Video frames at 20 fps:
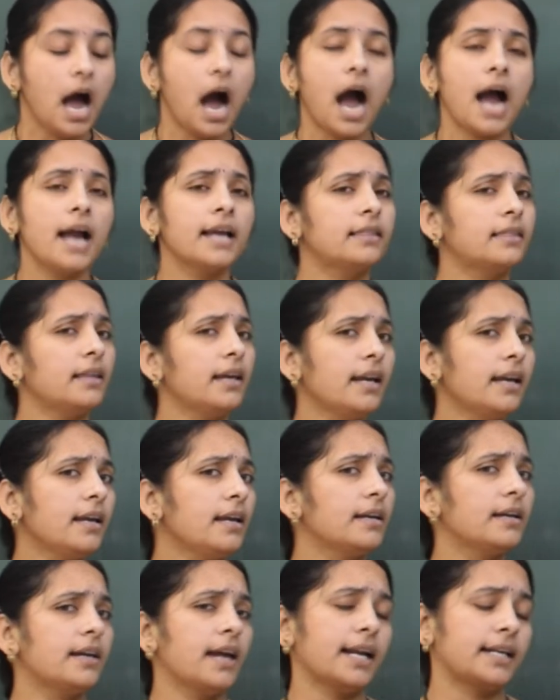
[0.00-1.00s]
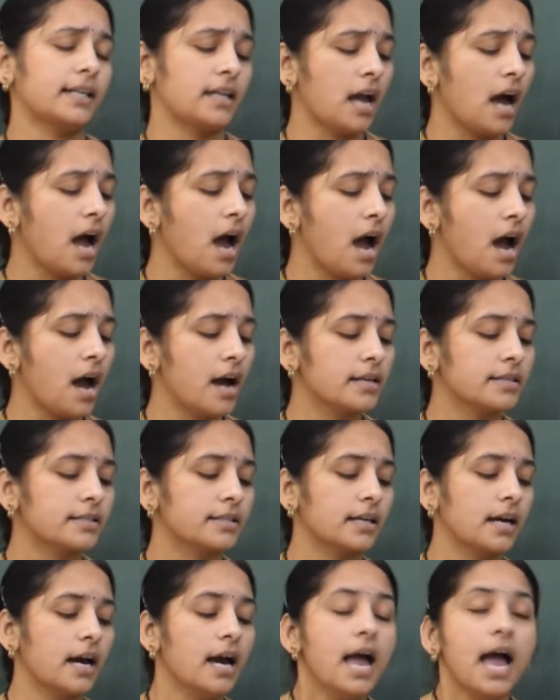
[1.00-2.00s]
I think at
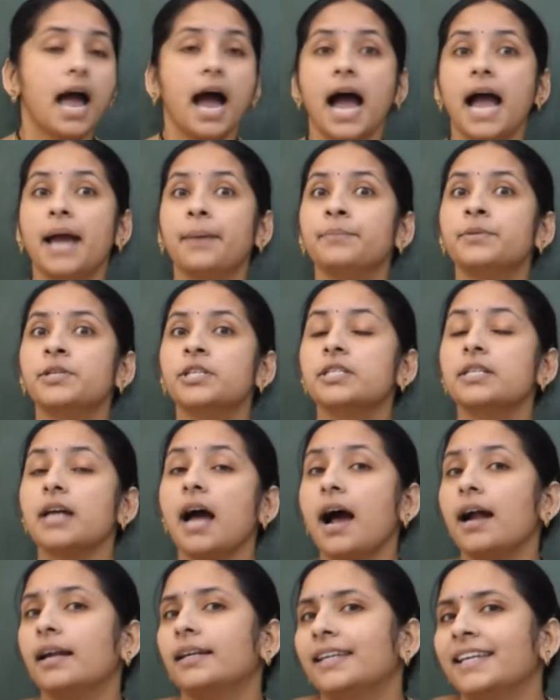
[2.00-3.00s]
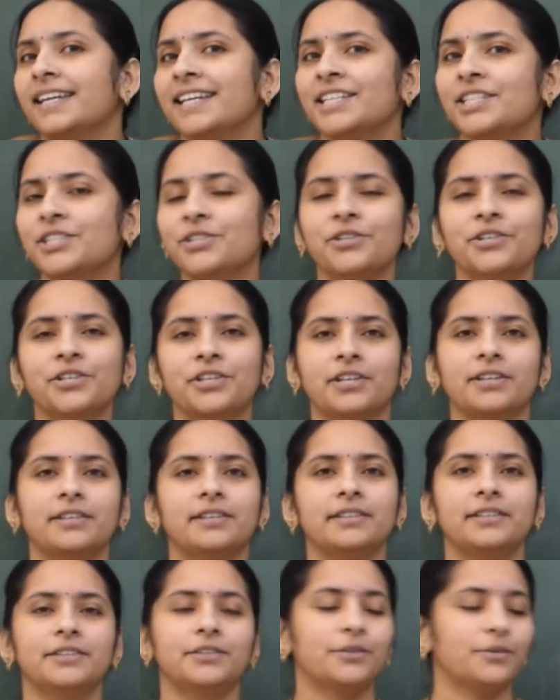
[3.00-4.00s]
last I am starting to
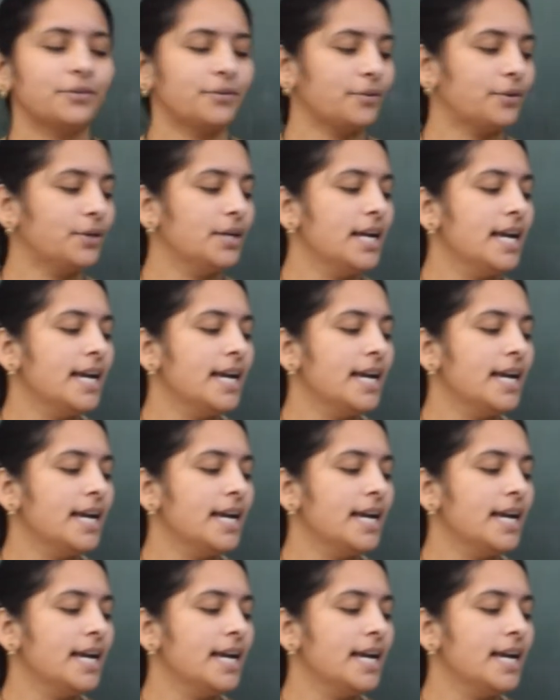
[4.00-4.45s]
grow.